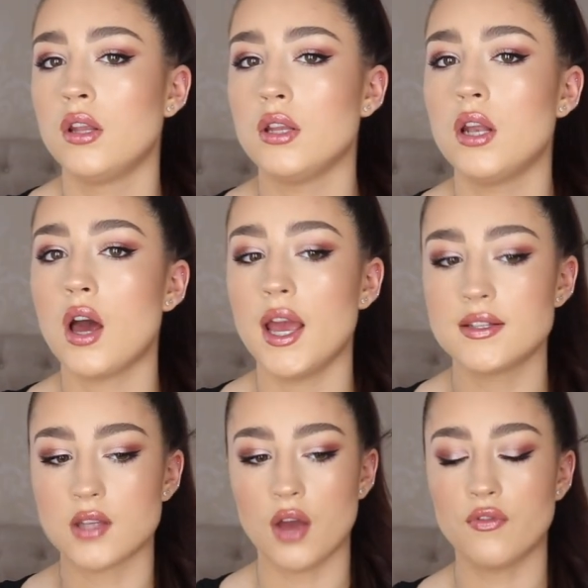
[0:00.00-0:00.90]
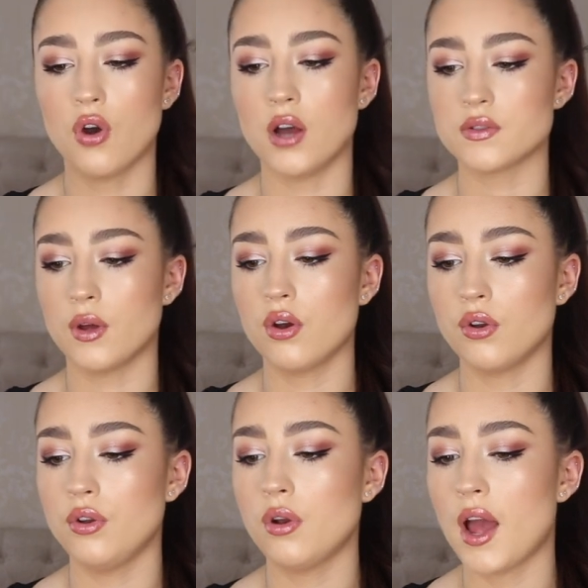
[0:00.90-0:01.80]
The lights that I've got, so I've
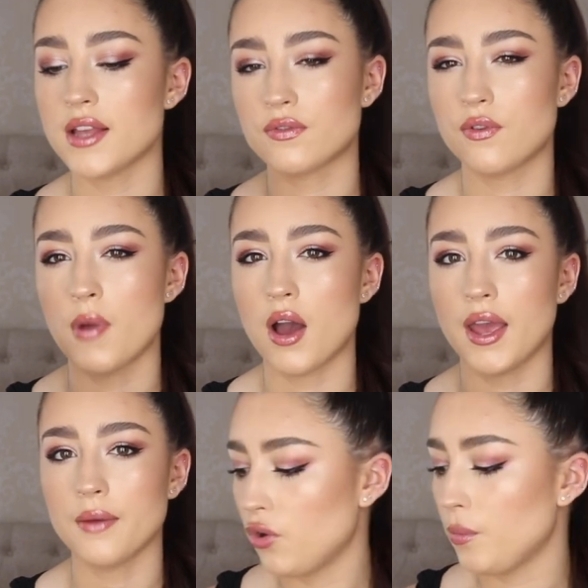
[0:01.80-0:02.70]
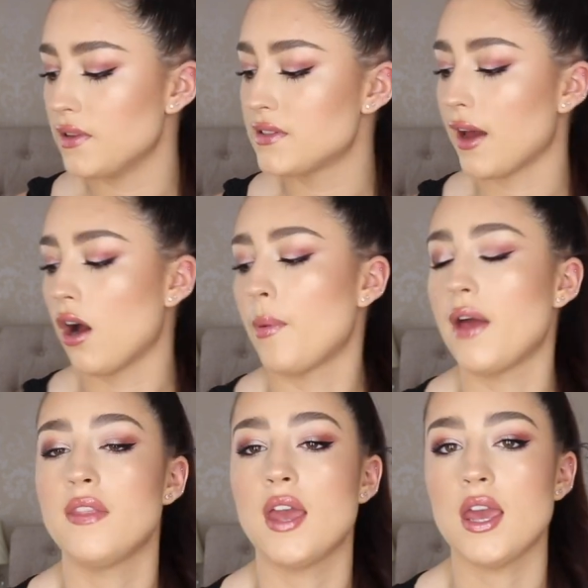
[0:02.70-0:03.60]
got new lights for my filming setup
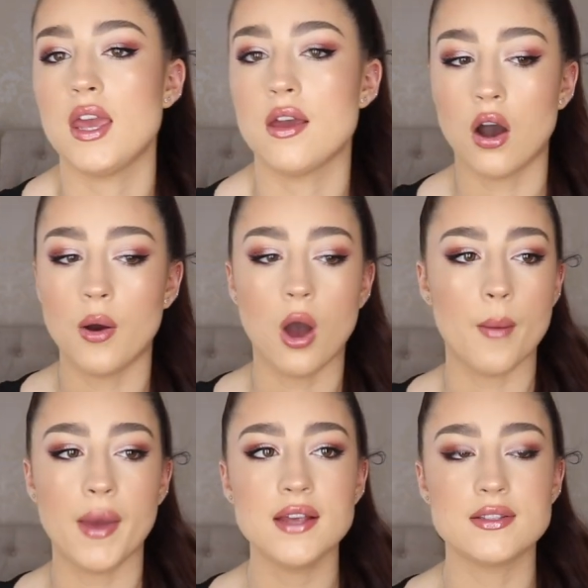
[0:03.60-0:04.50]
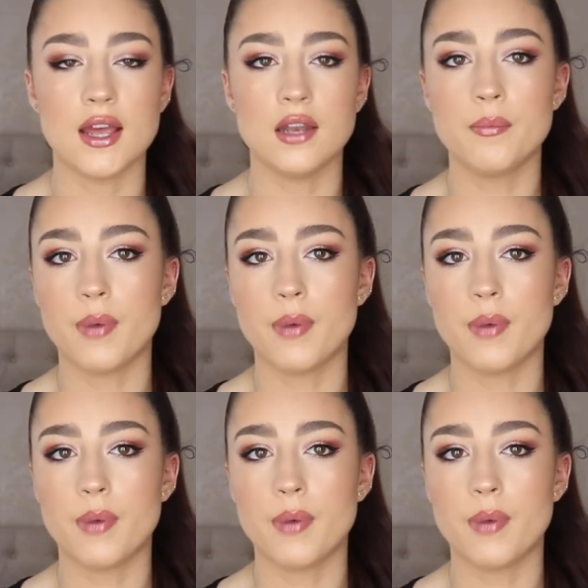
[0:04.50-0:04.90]
and they are amazing,